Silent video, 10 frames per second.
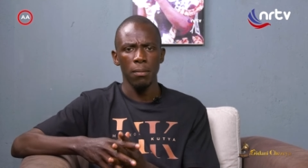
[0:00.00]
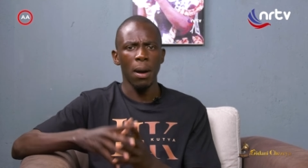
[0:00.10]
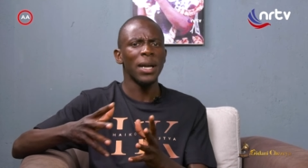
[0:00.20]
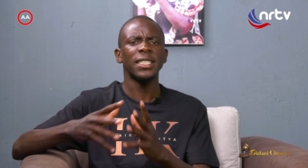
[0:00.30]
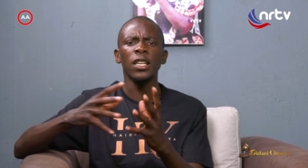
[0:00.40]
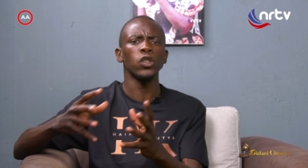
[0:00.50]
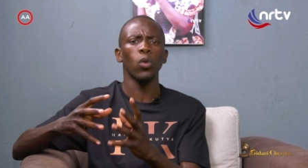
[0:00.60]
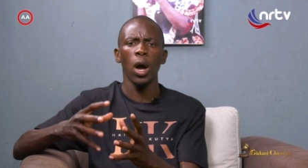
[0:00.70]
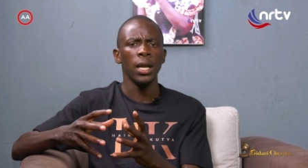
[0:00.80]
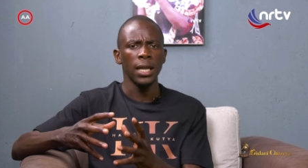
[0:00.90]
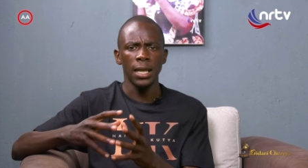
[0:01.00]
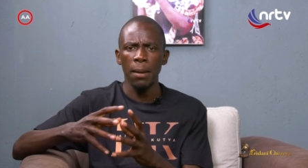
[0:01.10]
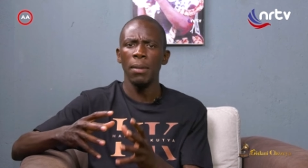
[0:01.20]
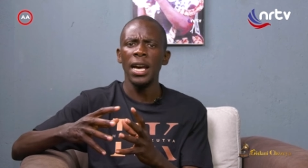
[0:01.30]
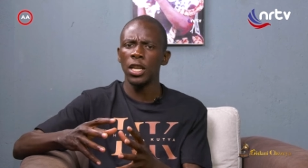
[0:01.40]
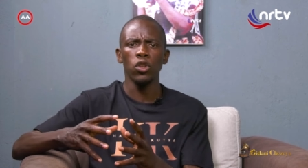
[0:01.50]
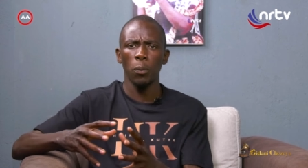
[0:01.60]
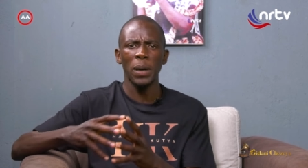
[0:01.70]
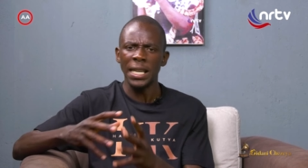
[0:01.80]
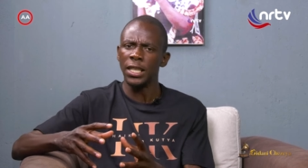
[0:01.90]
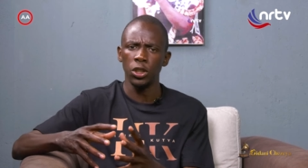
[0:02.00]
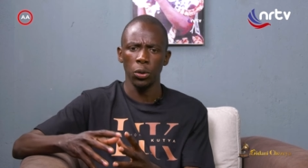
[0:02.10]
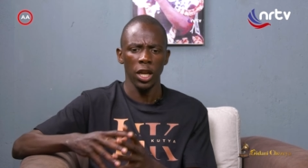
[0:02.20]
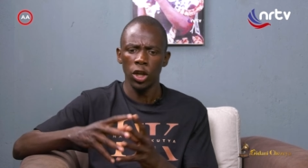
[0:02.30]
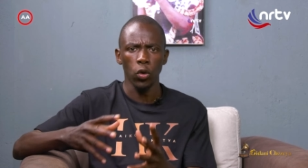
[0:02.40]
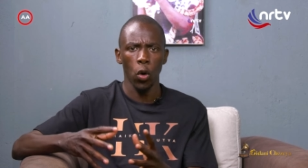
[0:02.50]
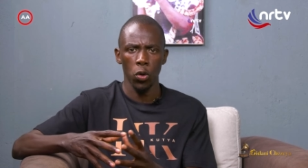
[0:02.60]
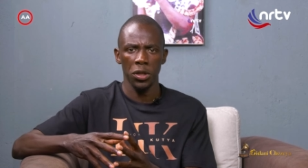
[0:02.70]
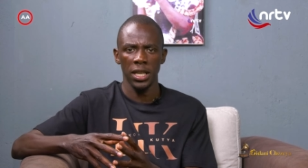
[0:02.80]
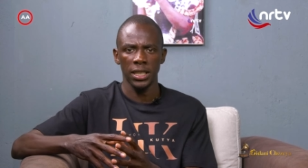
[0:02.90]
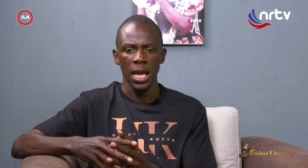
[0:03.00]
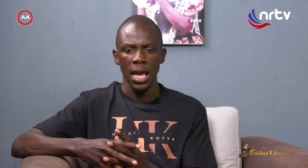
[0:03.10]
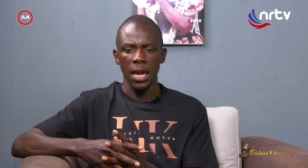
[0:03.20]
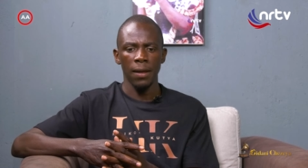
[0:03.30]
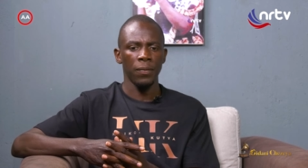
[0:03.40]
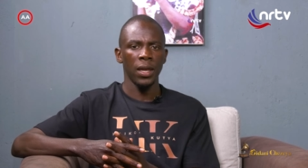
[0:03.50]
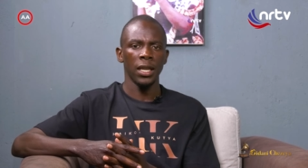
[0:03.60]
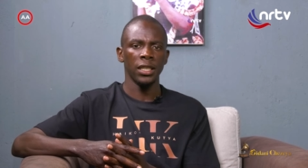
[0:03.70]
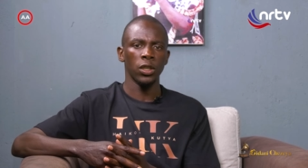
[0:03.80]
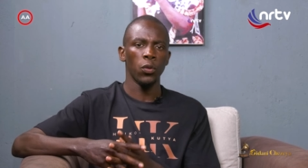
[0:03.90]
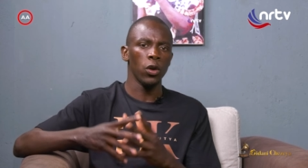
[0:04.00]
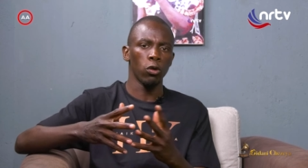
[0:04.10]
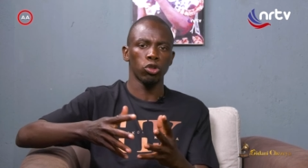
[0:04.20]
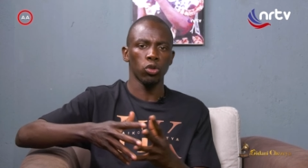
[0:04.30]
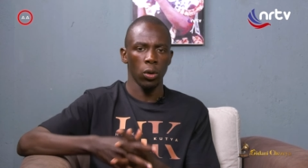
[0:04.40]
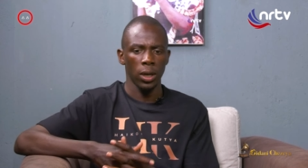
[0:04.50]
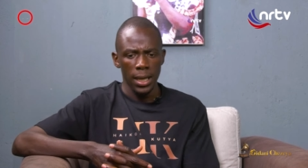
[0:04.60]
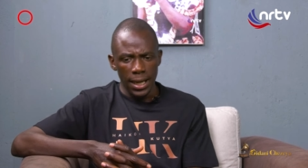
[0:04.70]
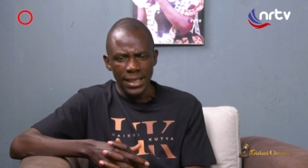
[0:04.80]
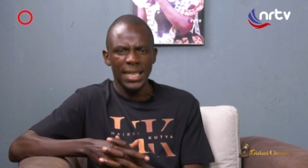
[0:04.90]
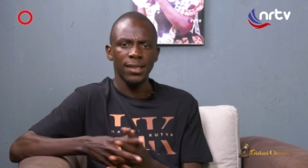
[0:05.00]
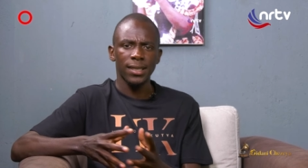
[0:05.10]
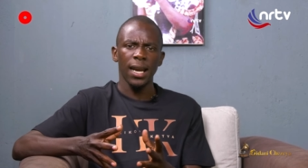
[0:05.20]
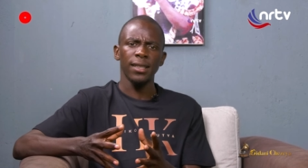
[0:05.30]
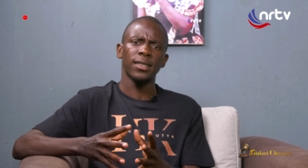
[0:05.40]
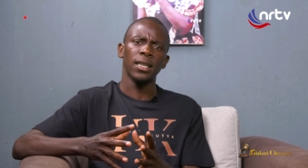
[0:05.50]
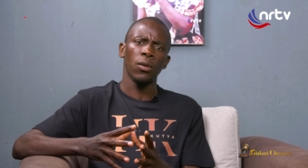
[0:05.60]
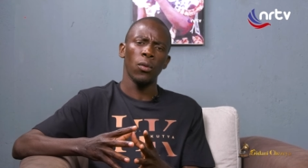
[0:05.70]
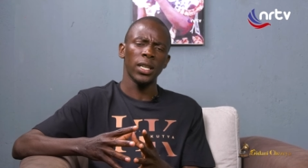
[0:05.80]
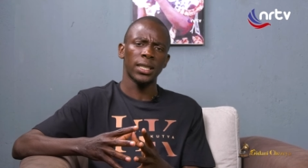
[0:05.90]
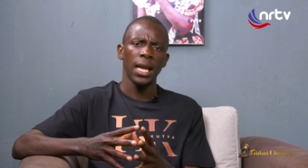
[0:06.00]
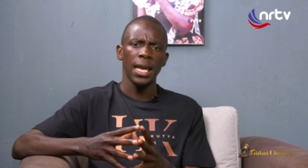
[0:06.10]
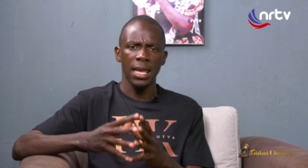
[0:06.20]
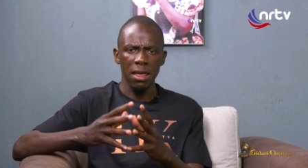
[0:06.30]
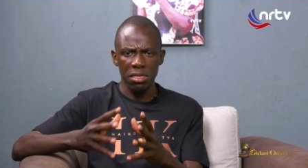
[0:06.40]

Baba Tanzwa, Namba Renyupa Radio and all that. and um, and we also uh, discussed uh, what he